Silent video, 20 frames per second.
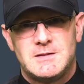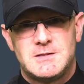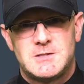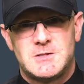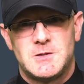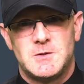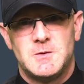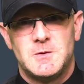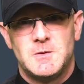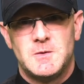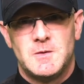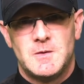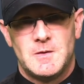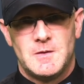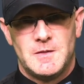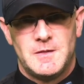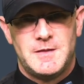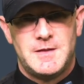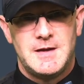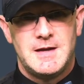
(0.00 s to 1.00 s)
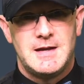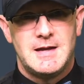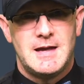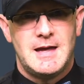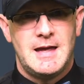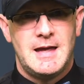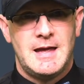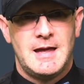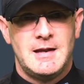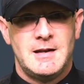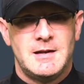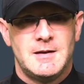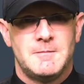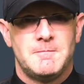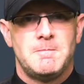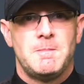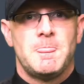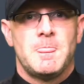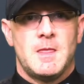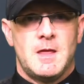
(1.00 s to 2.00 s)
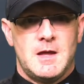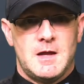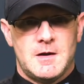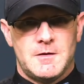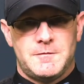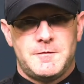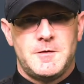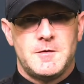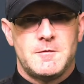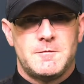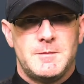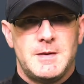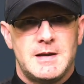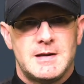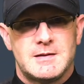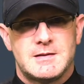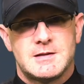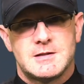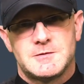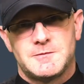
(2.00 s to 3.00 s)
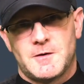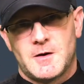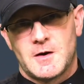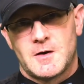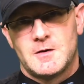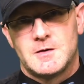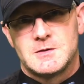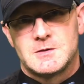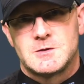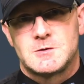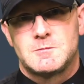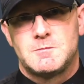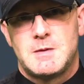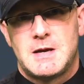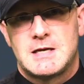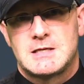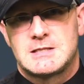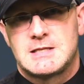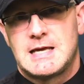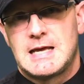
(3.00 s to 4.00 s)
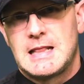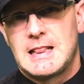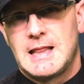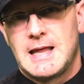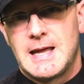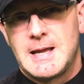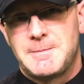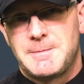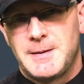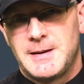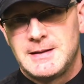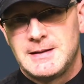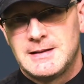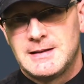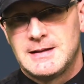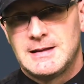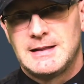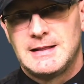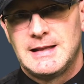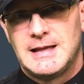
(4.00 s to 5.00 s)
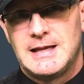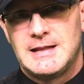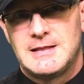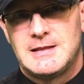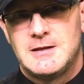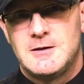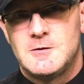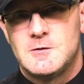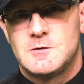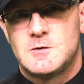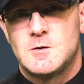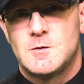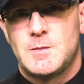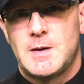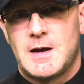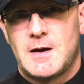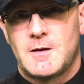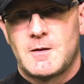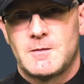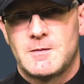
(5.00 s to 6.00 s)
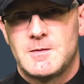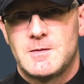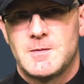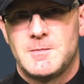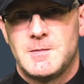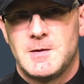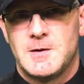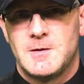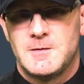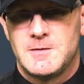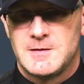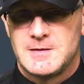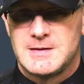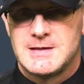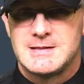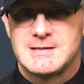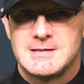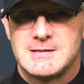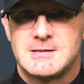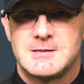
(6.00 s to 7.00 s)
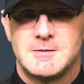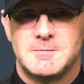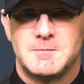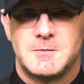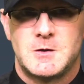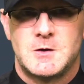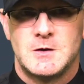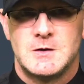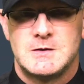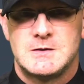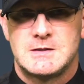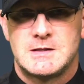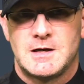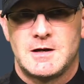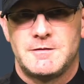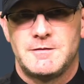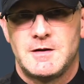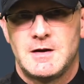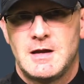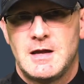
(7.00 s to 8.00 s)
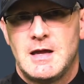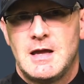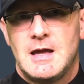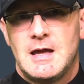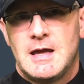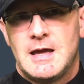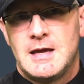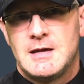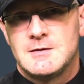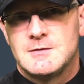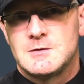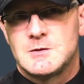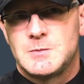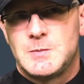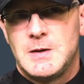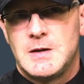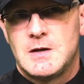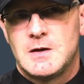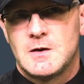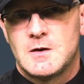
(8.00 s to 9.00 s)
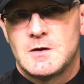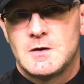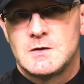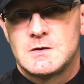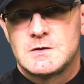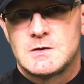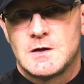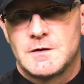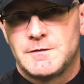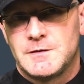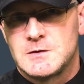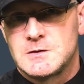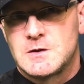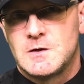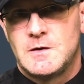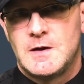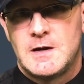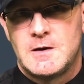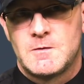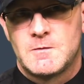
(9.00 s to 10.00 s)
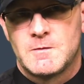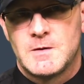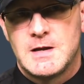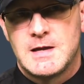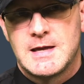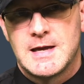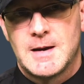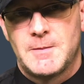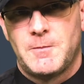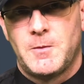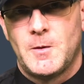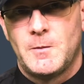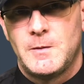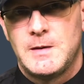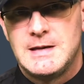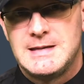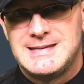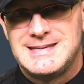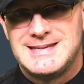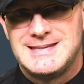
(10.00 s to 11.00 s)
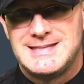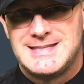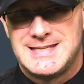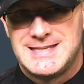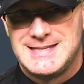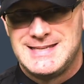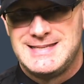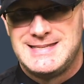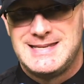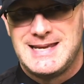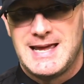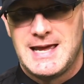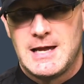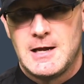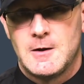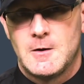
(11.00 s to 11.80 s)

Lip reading: to the end. If you've made it this far, go ahead and smash that like button. Let the YouTube algorithm know that this is some good stuff. Hey, speaking of good stuff, let's go ahead and recap what we did today.